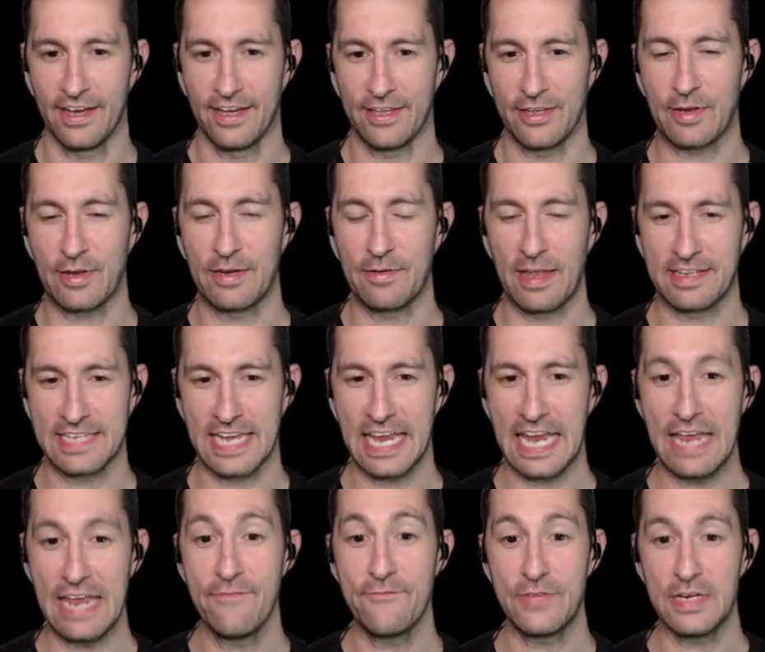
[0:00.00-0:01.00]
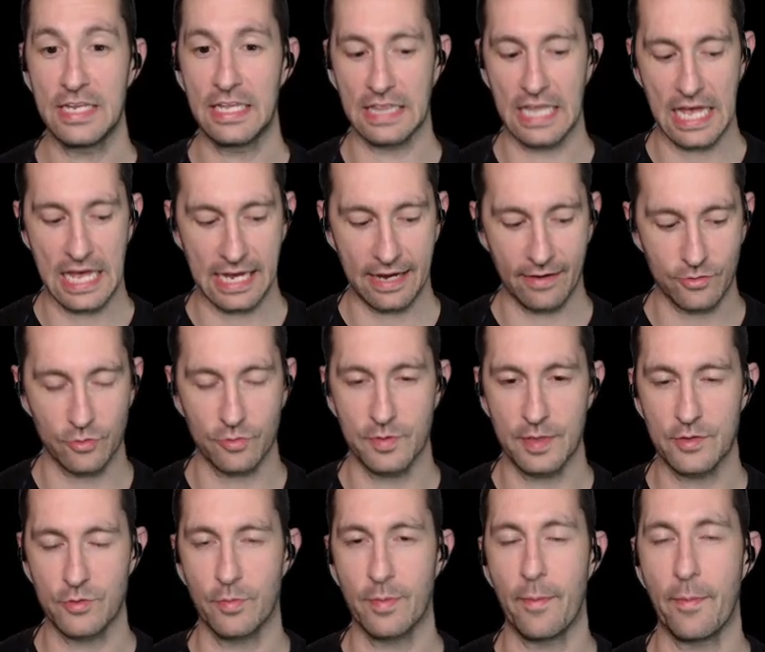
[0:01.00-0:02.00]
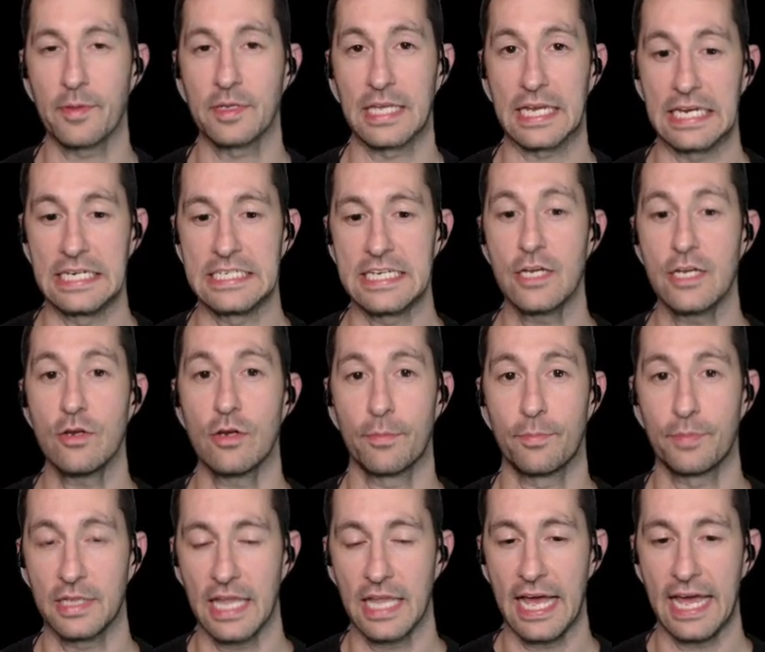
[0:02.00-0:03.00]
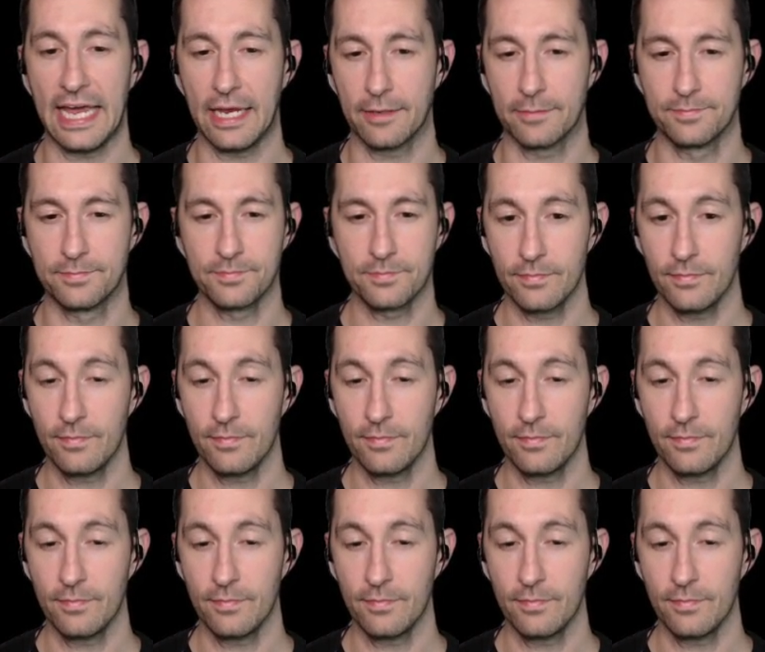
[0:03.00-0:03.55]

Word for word: You can say infinite lives, which means we'll be able to continue to play